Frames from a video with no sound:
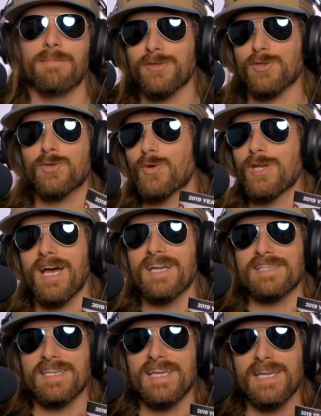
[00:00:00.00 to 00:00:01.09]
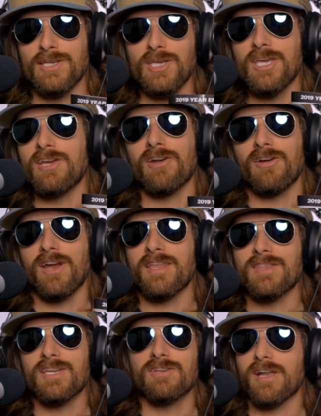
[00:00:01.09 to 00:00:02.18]
about the 2019 year,
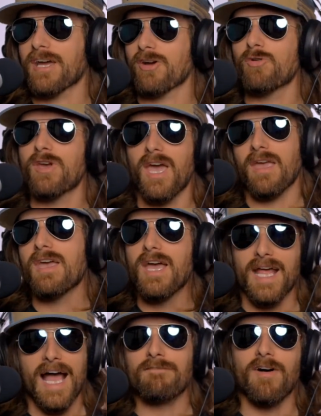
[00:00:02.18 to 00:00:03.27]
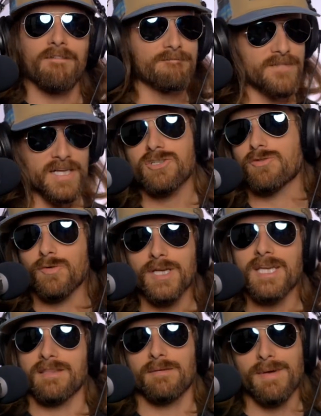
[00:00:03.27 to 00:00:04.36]
and then you're like, okay, I've finished
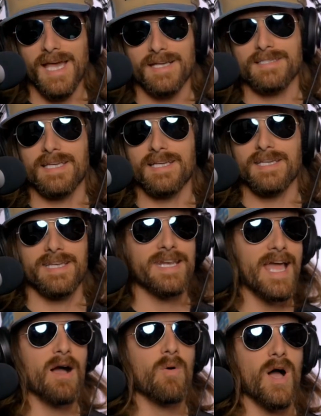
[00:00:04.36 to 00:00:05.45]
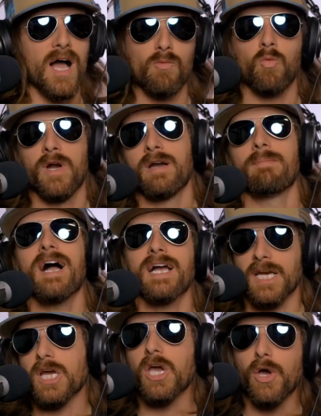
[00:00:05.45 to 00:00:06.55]
reading the magazine. Now, where am I
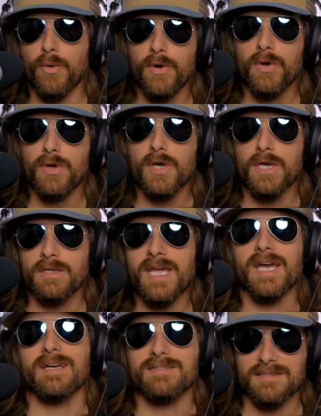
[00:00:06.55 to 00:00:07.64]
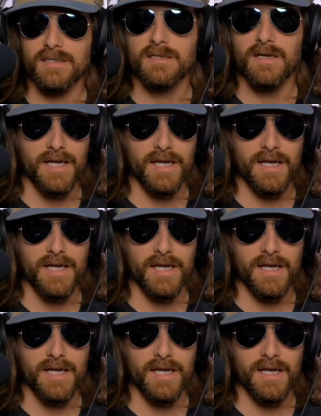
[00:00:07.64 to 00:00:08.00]
going to go next?